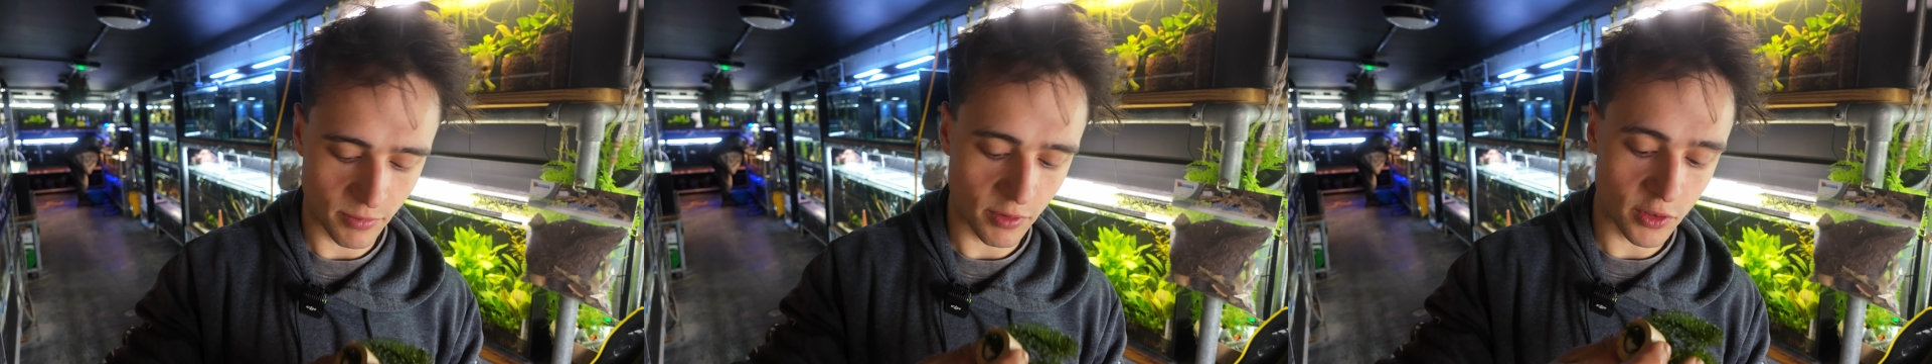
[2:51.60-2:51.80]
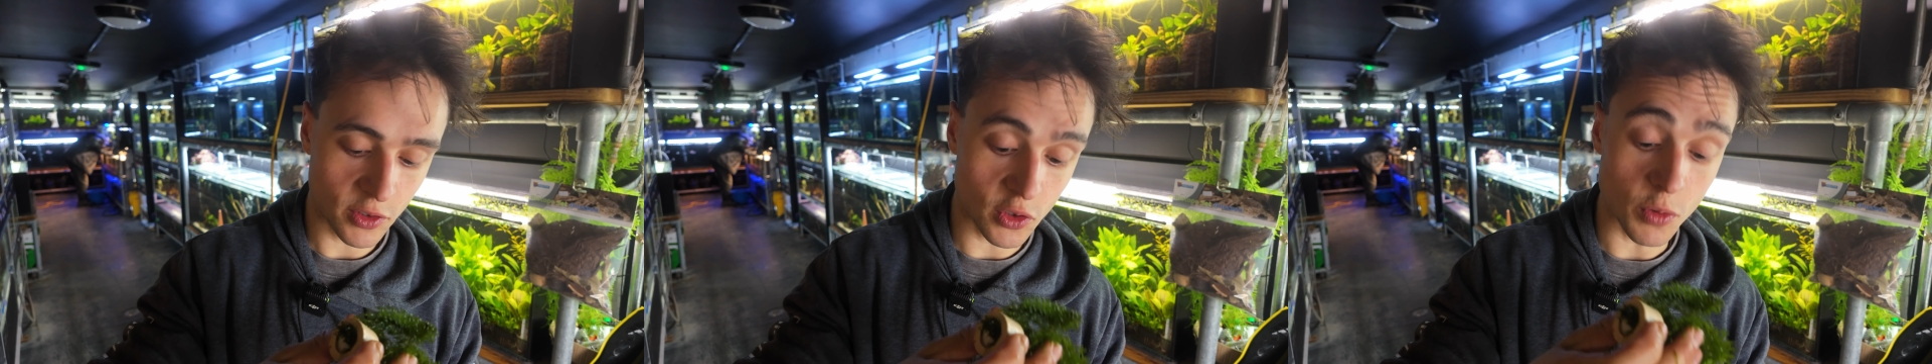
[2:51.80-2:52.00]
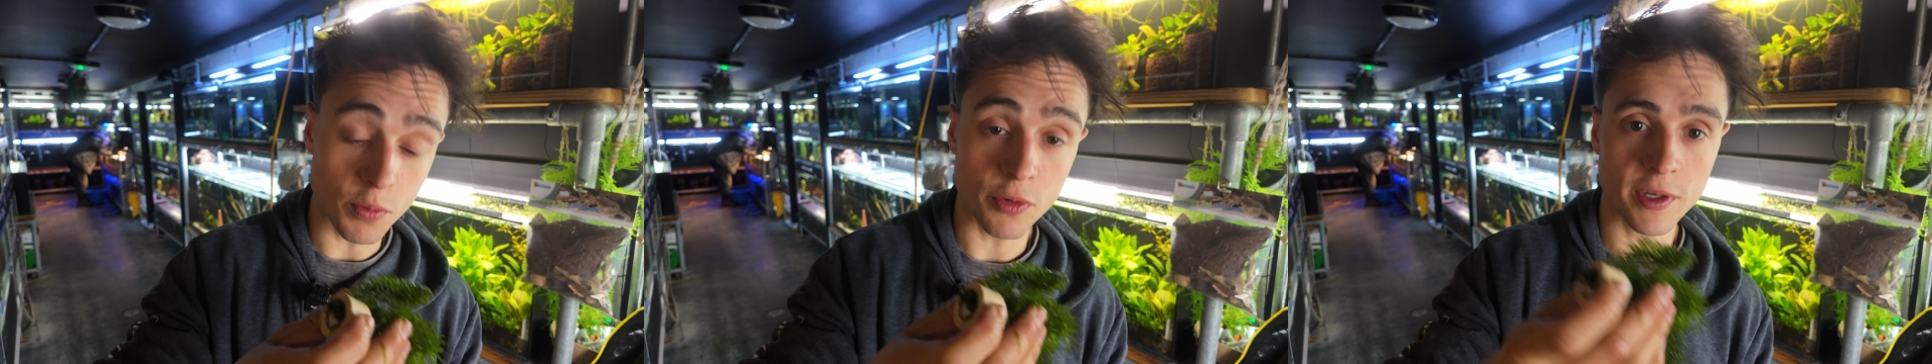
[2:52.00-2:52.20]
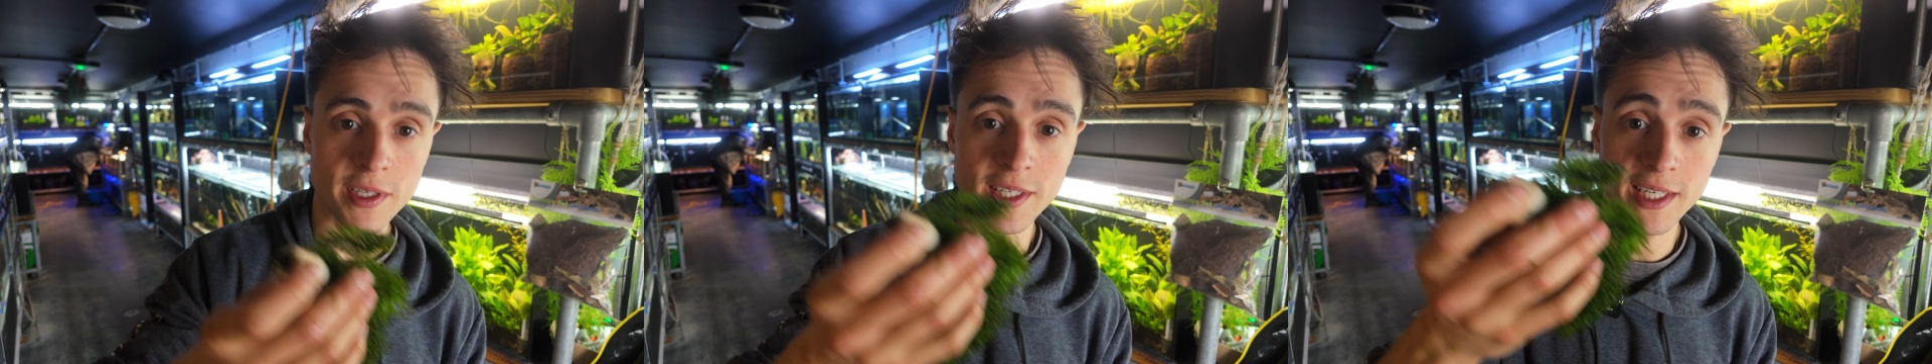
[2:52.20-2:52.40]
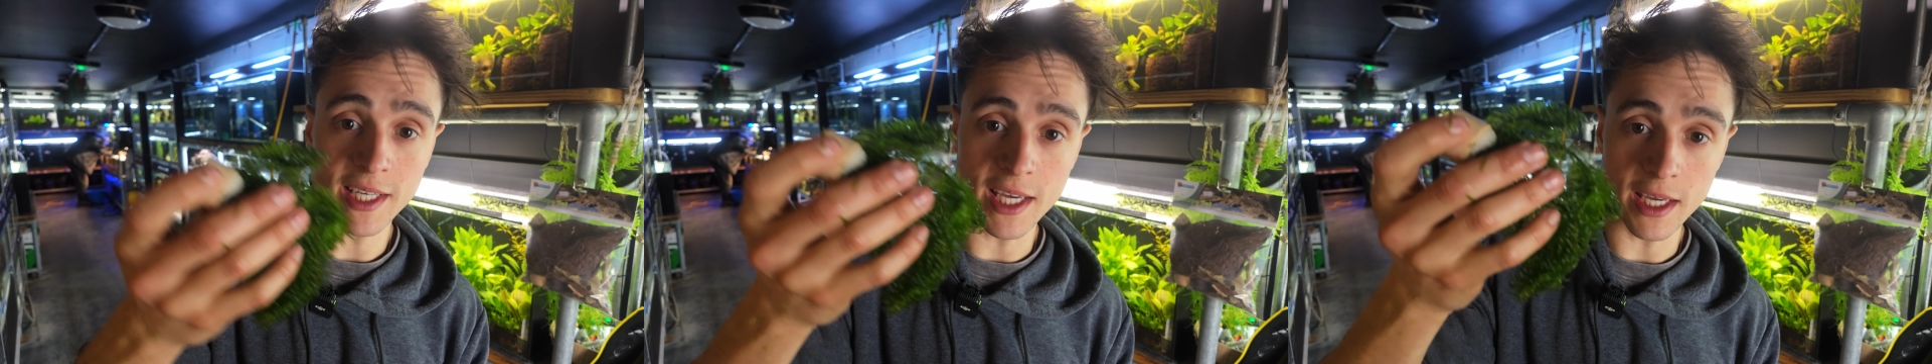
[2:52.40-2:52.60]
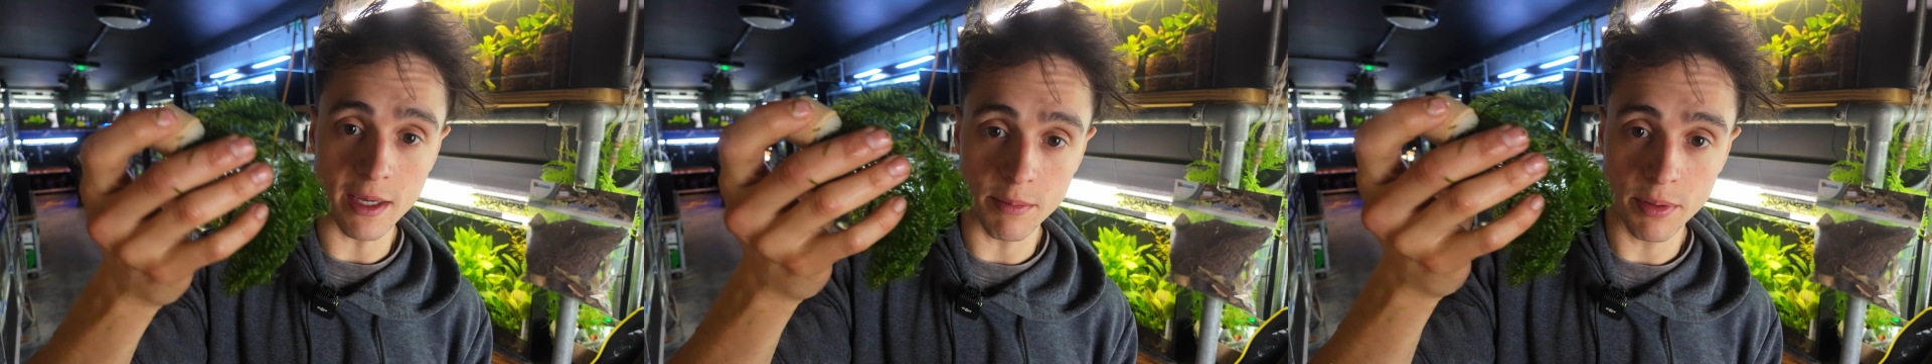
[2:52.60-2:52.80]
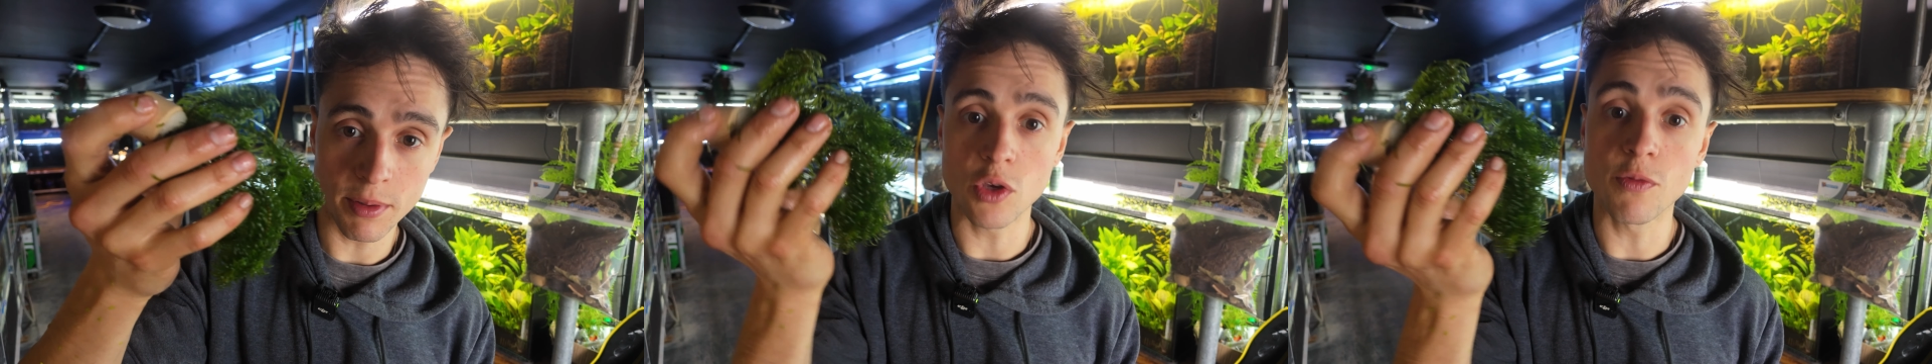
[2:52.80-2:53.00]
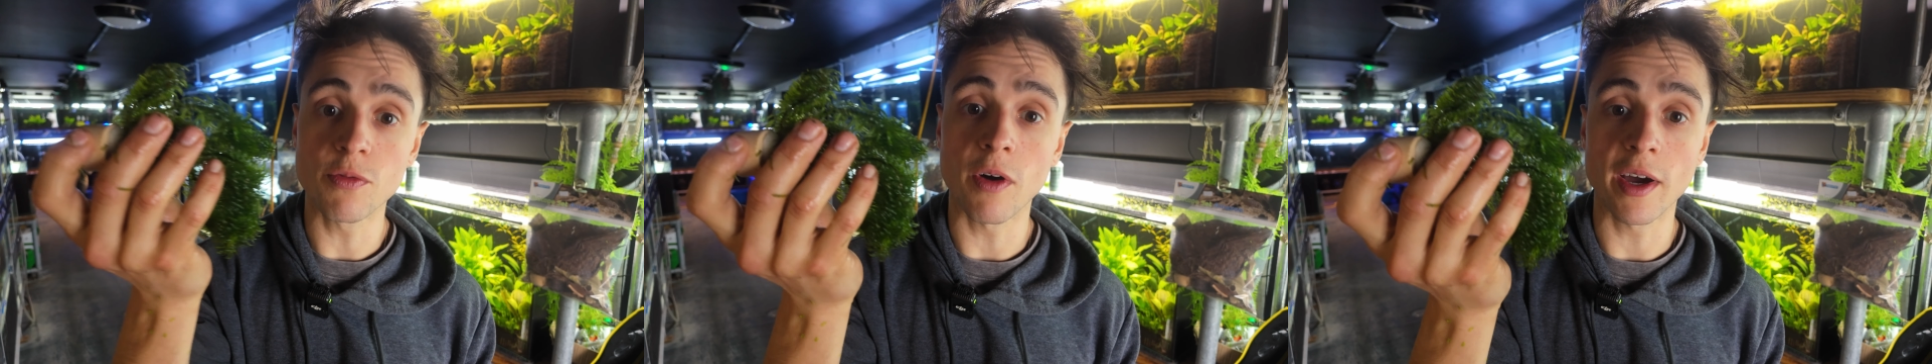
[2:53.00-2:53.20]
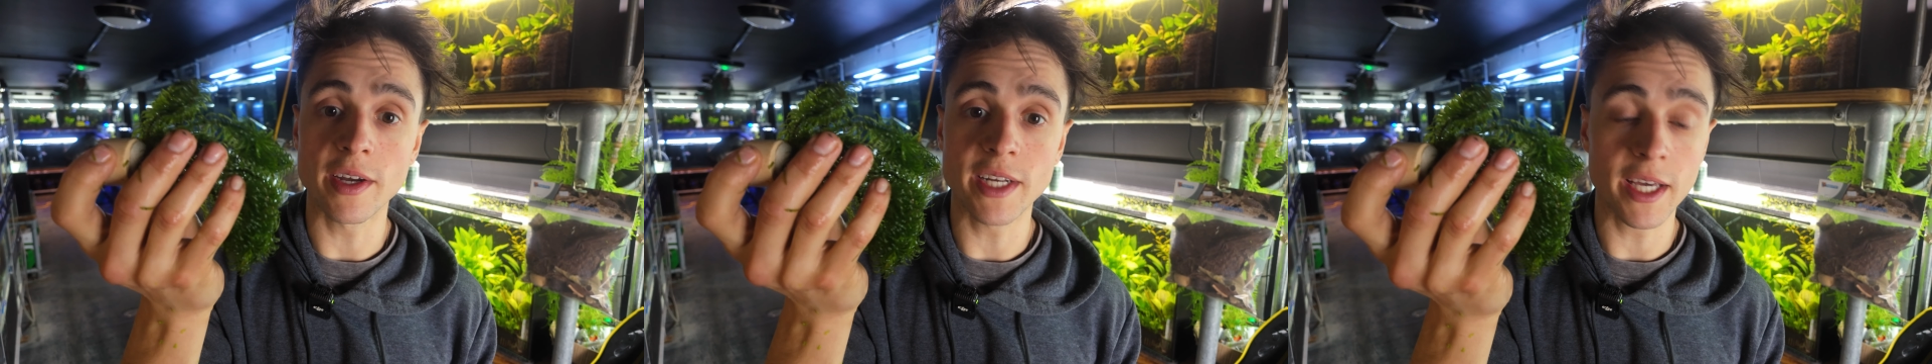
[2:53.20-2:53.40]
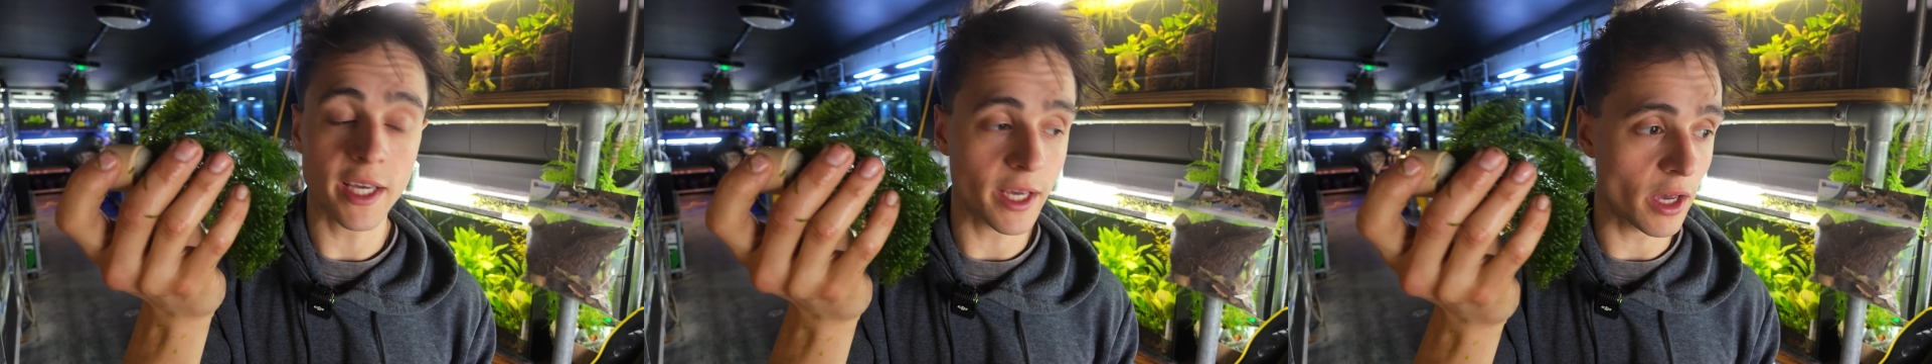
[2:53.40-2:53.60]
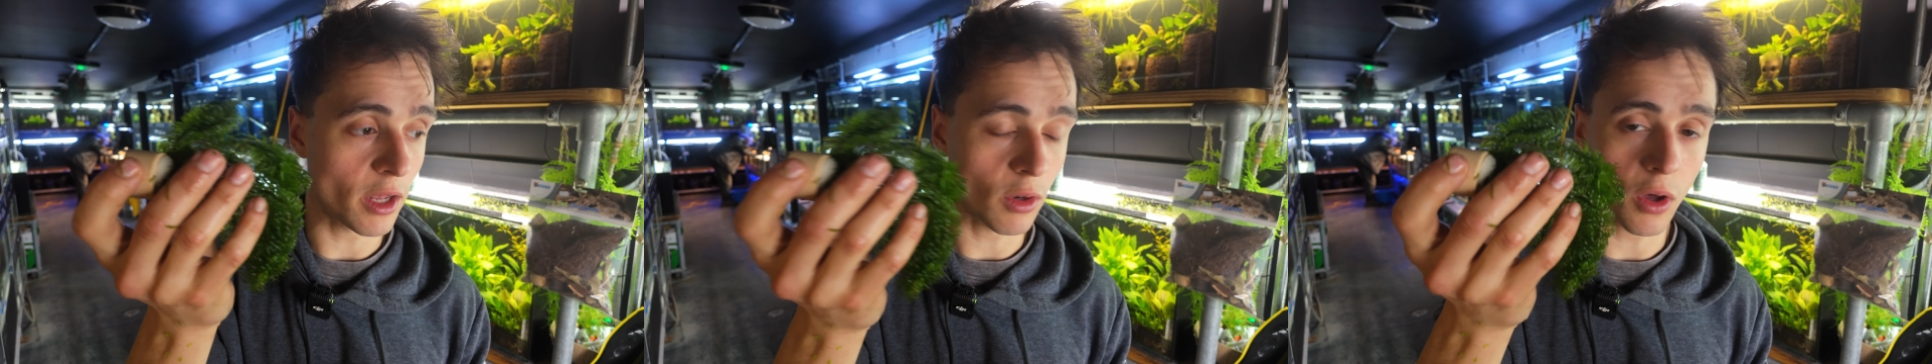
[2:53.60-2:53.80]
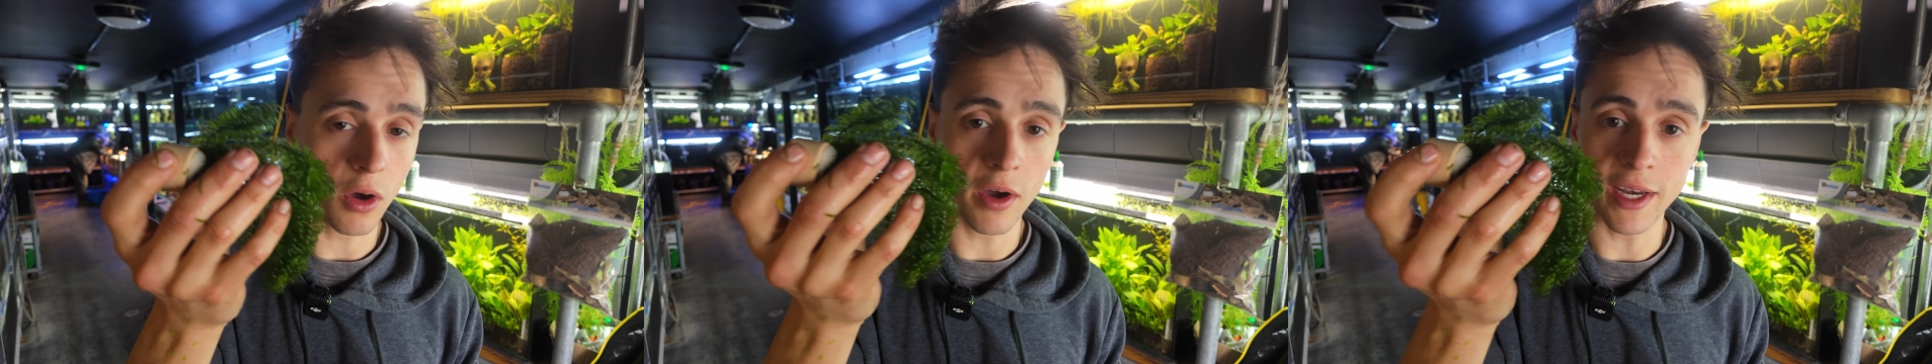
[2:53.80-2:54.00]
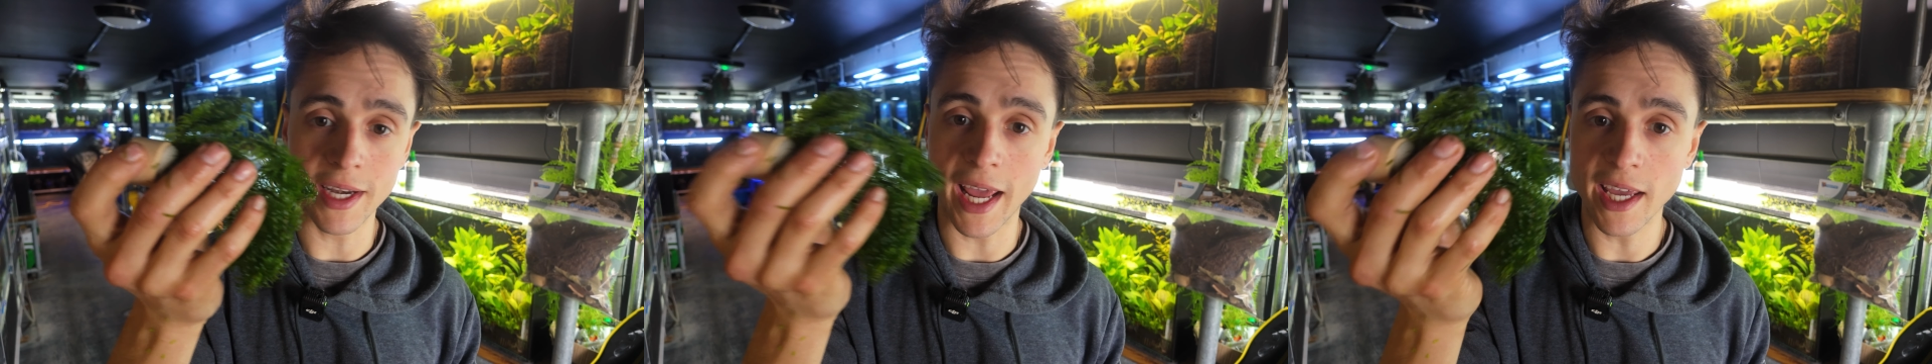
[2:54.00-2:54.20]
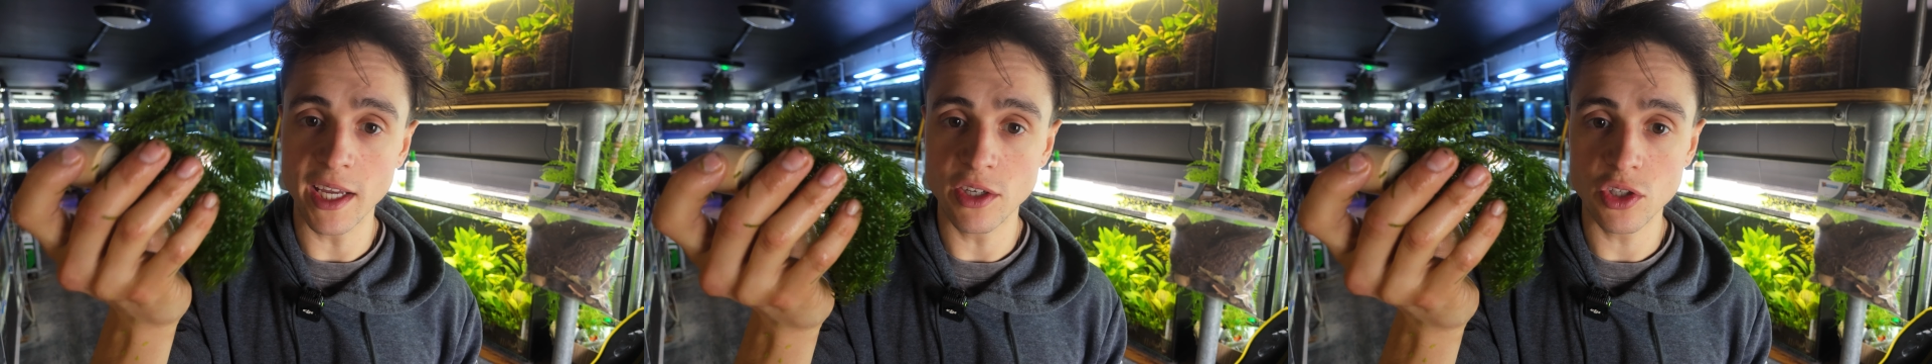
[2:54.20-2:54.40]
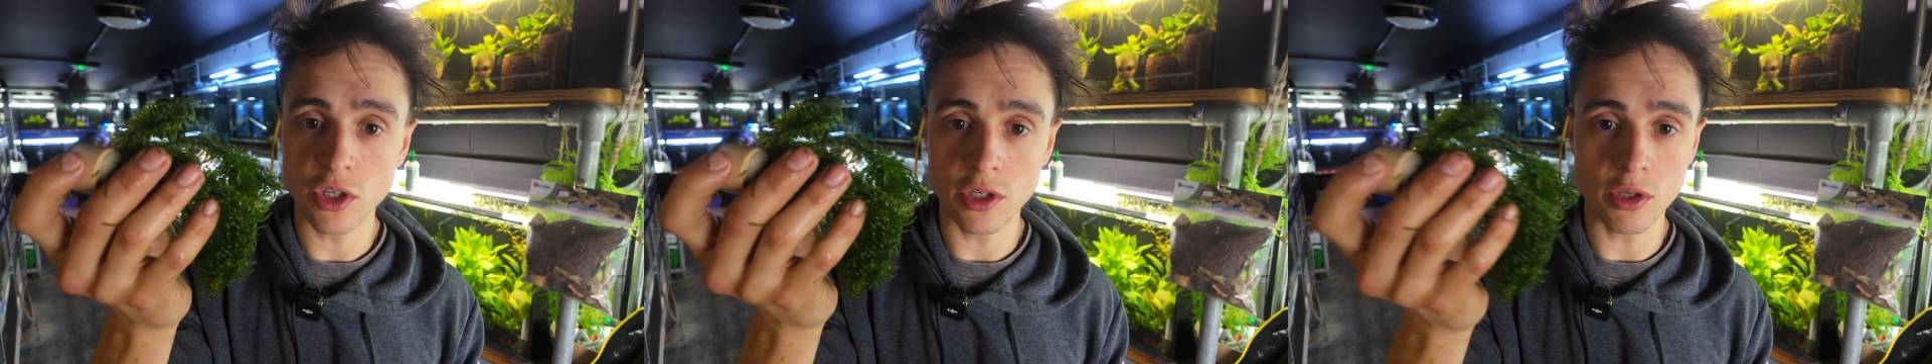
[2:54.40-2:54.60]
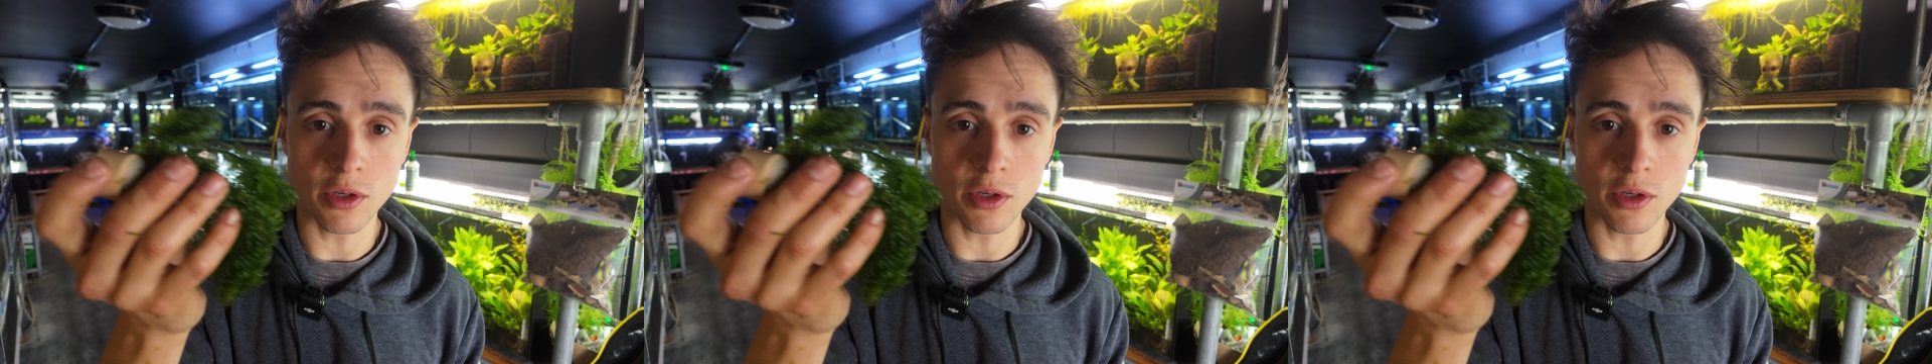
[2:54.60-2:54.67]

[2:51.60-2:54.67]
super easy to keep. You find it a lot in Asia,